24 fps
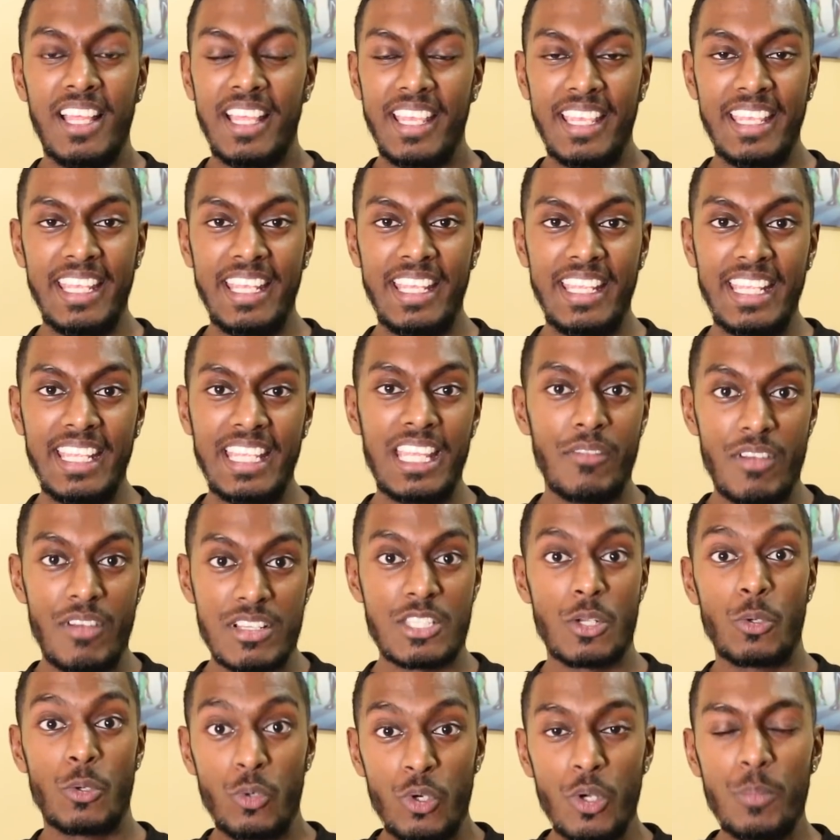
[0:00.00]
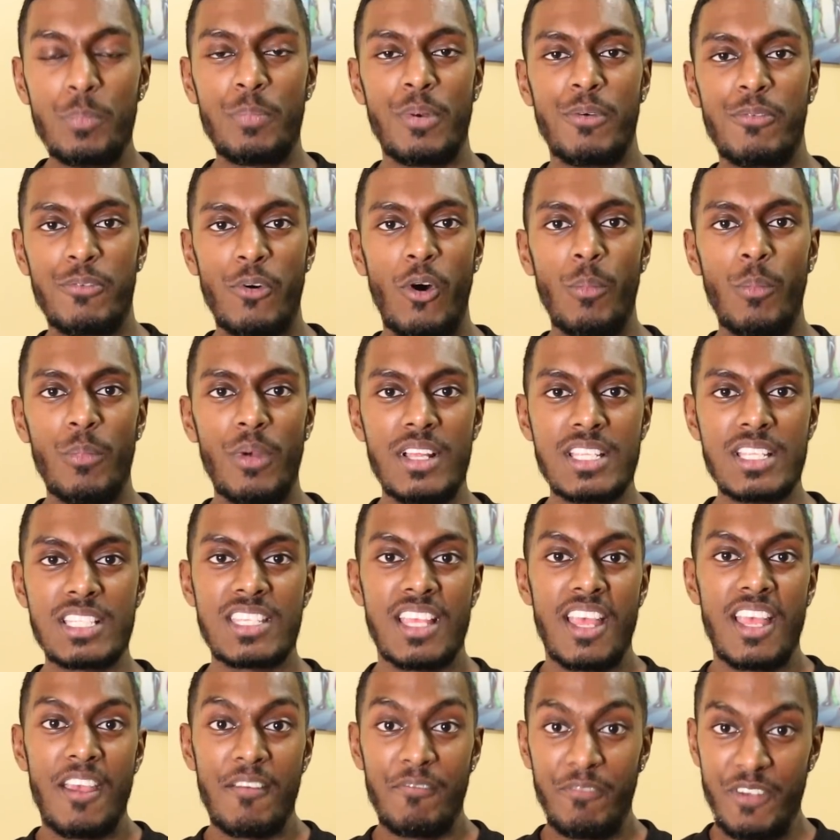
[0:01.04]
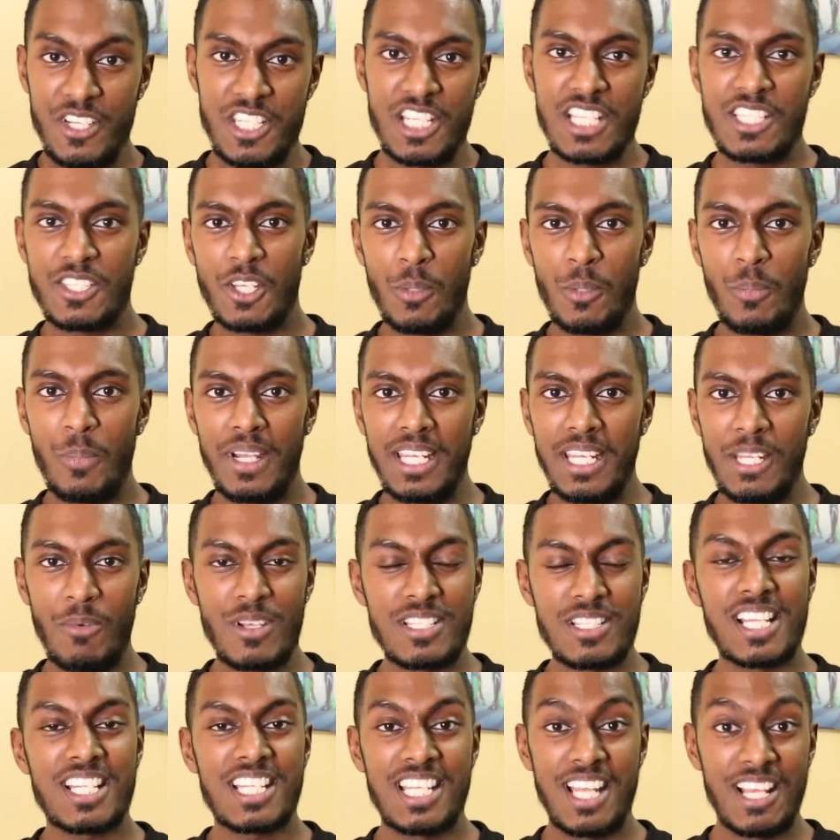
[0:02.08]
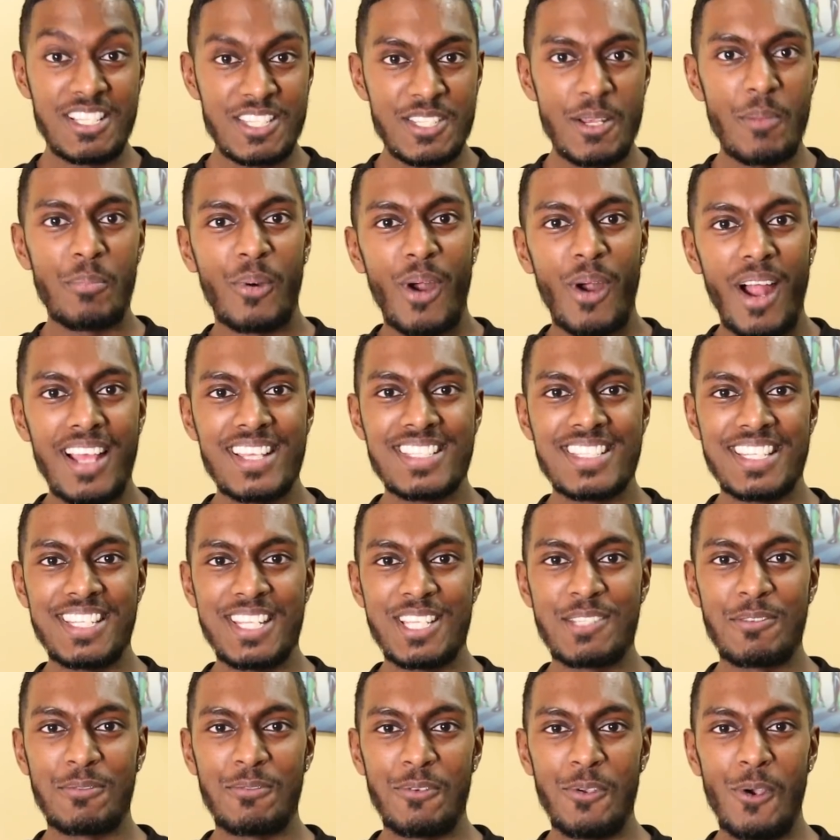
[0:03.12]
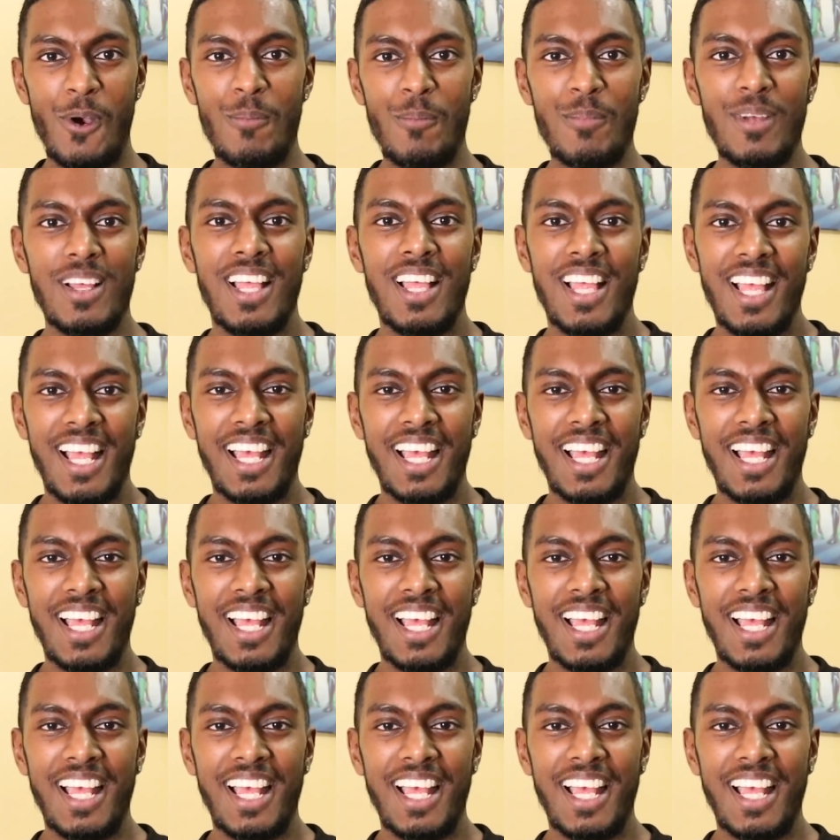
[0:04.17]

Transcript: He gave us a good performance. Vijay Sethupathi was actually a surprise in this film.